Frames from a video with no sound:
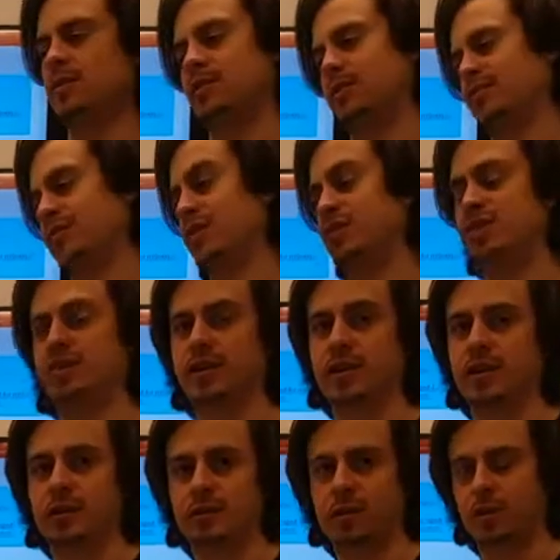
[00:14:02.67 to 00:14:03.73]
and
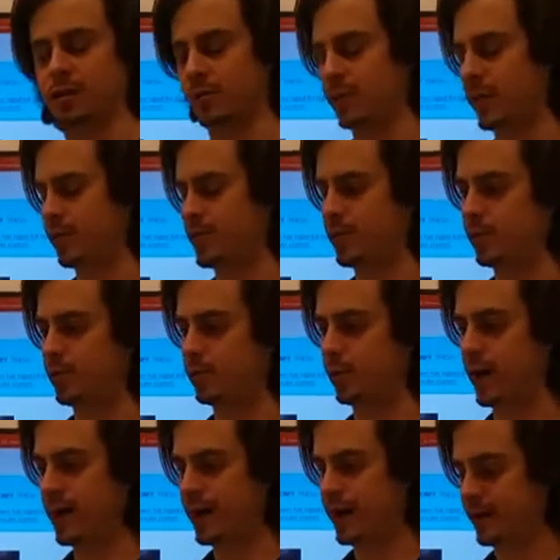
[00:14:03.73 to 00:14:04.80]
eventually all the way up to
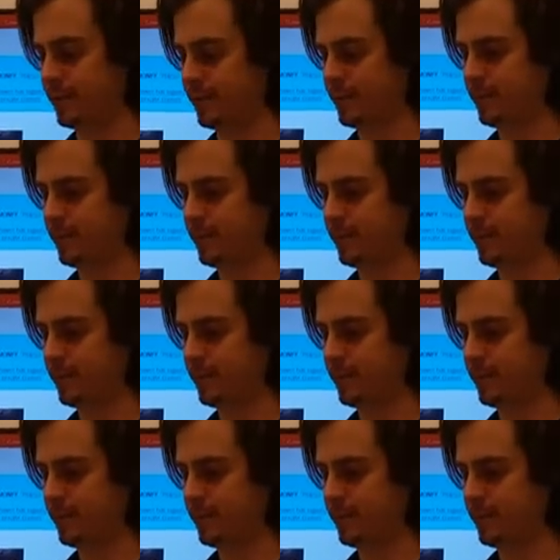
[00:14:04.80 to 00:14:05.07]
credit.